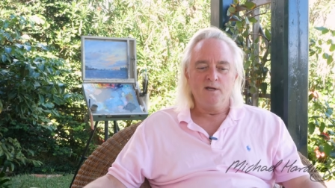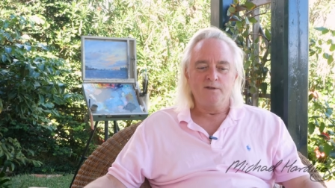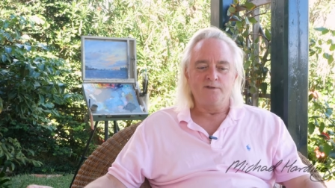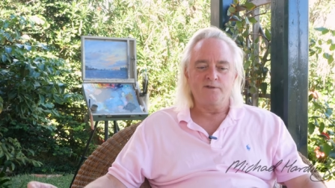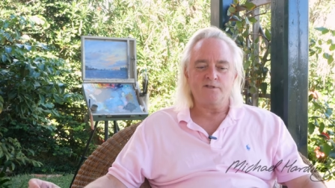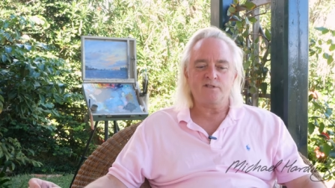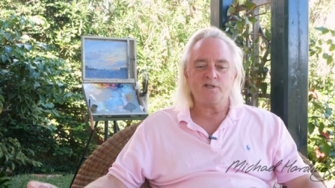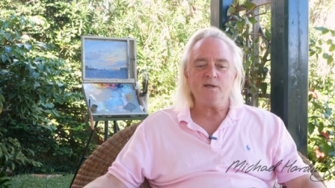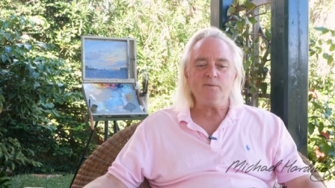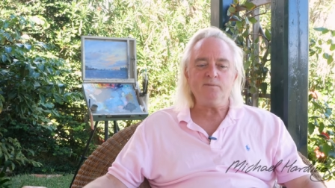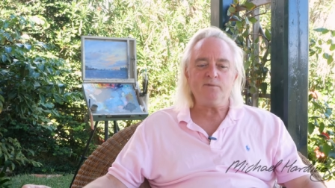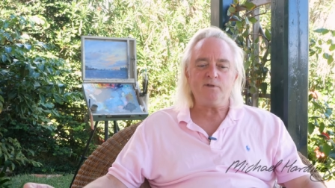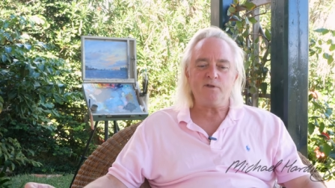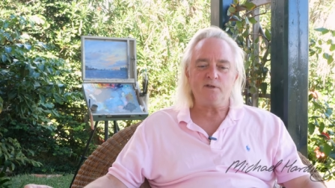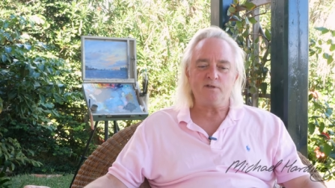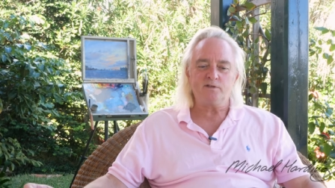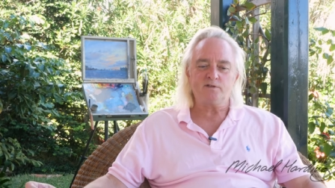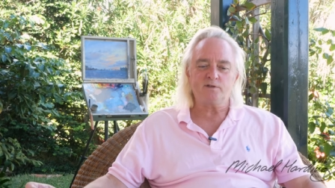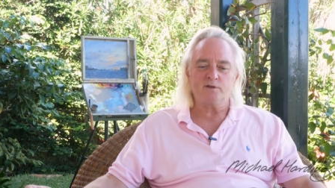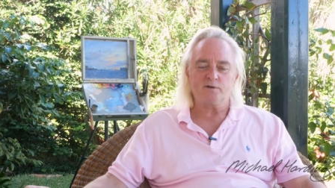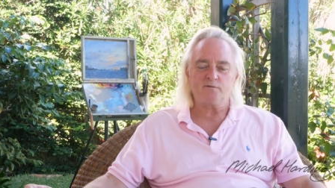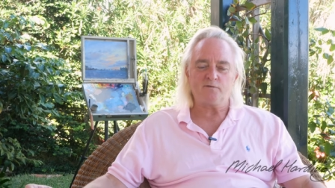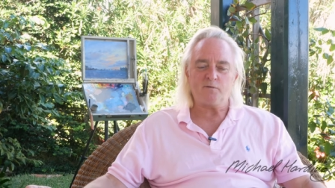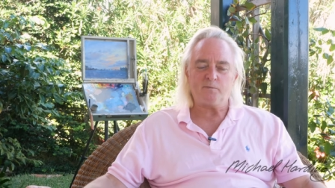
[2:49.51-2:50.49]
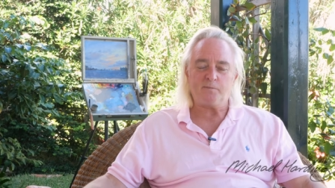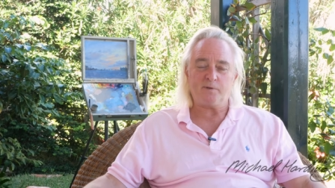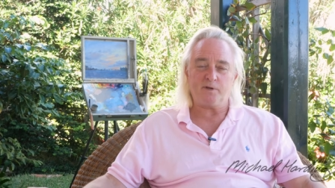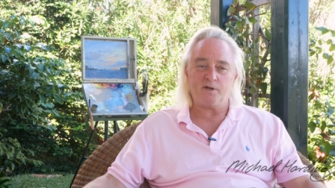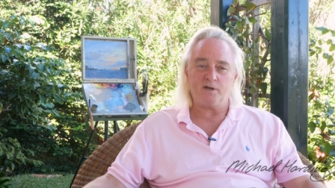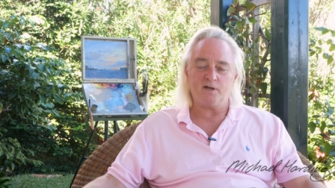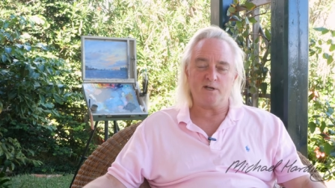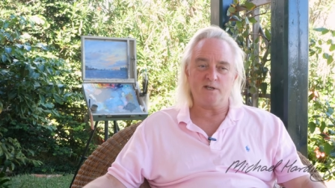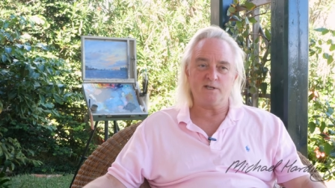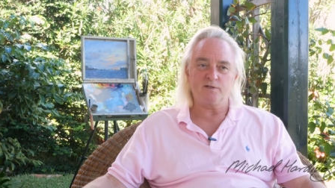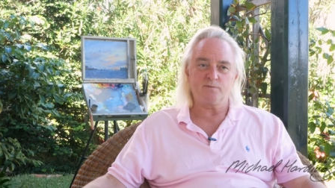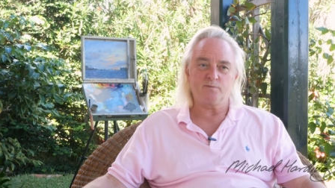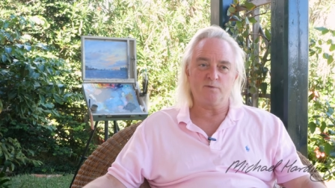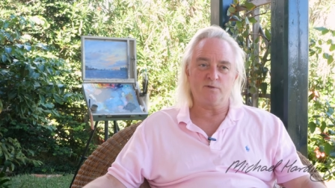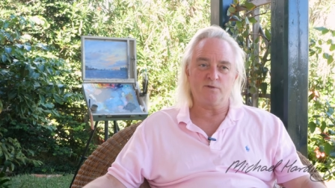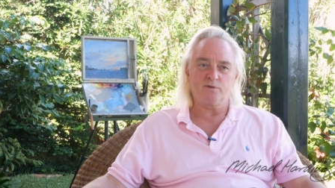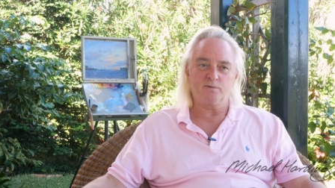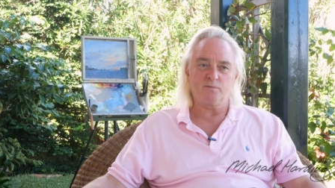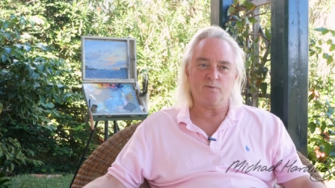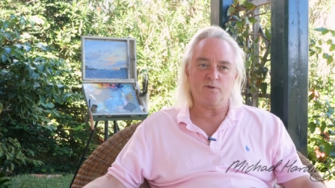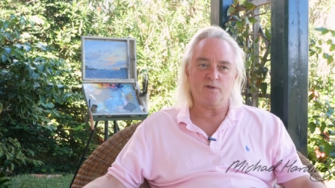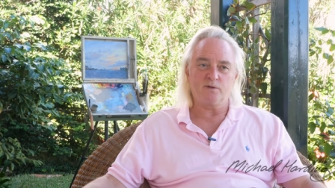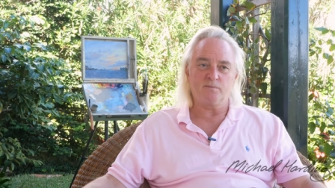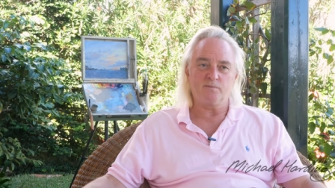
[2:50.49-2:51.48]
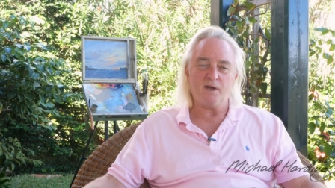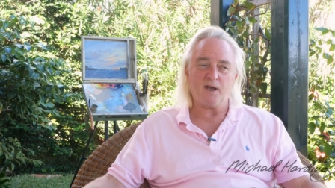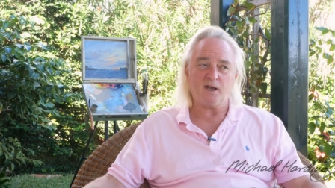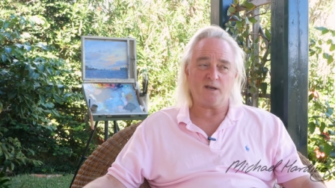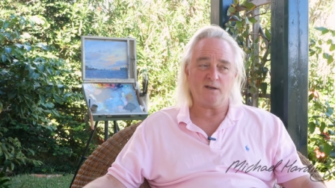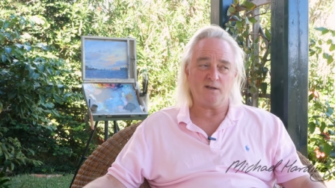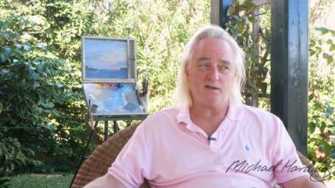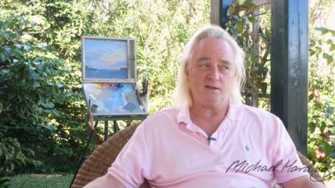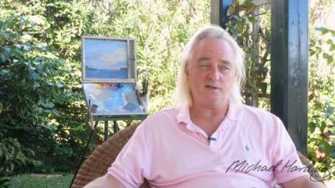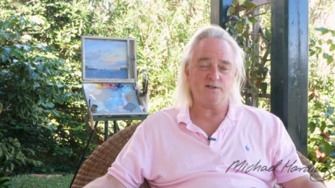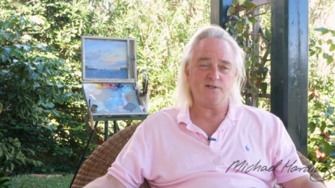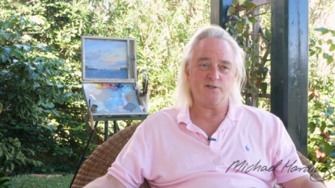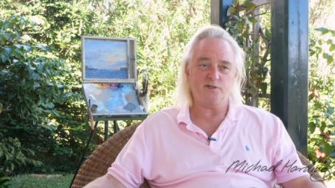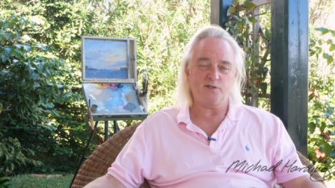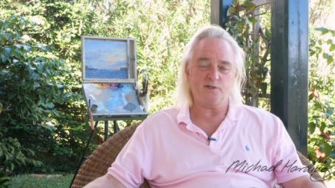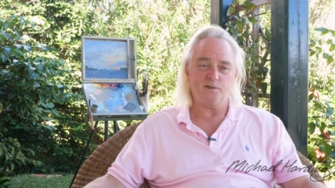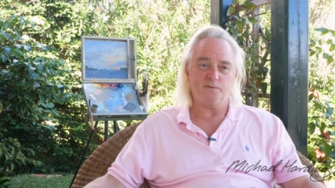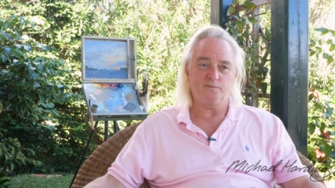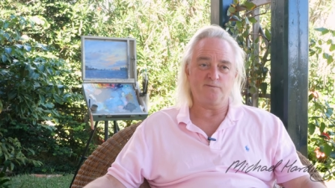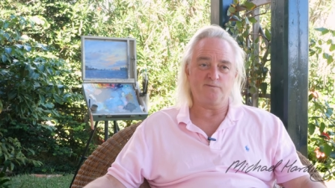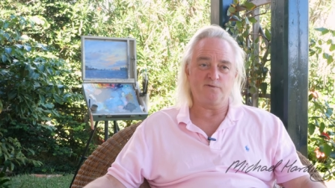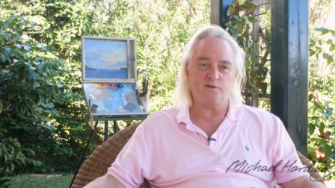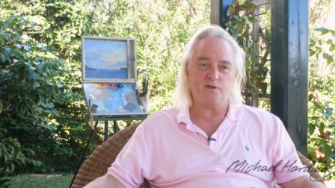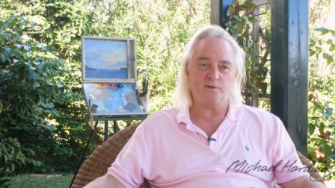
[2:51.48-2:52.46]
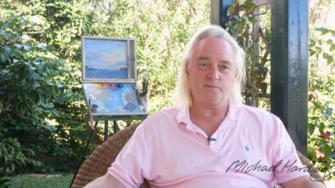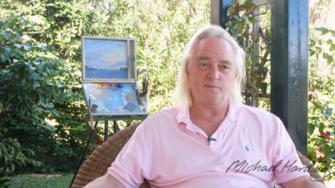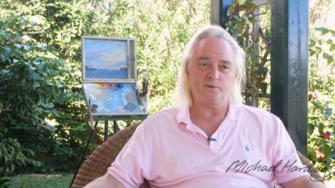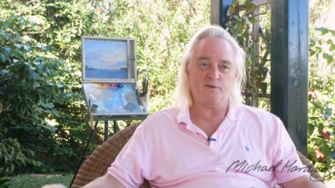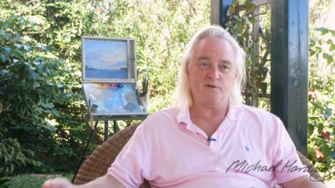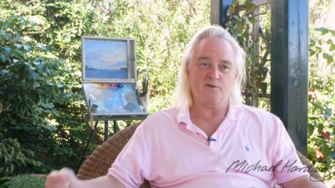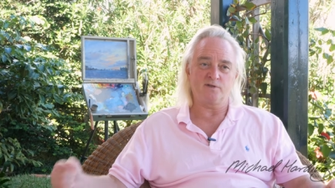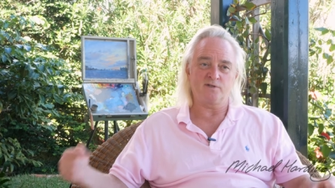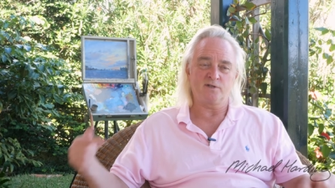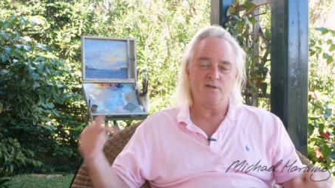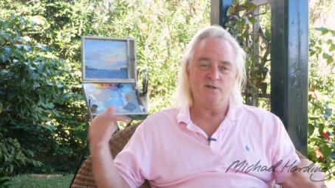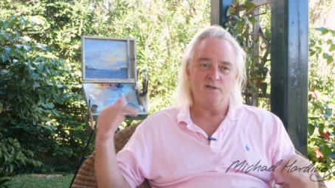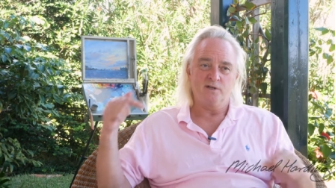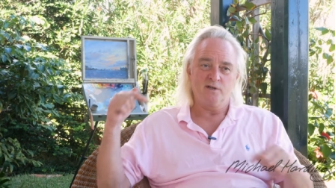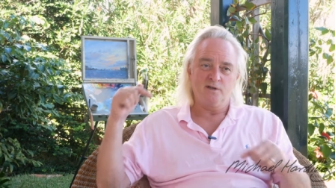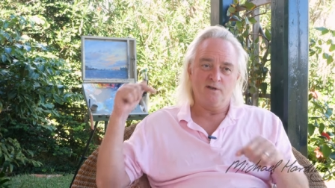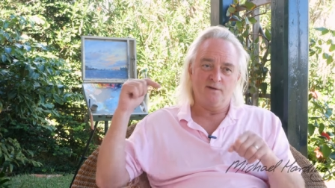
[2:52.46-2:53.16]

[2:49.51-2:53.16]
The same thing sort of applies with a mechanized tube filler, because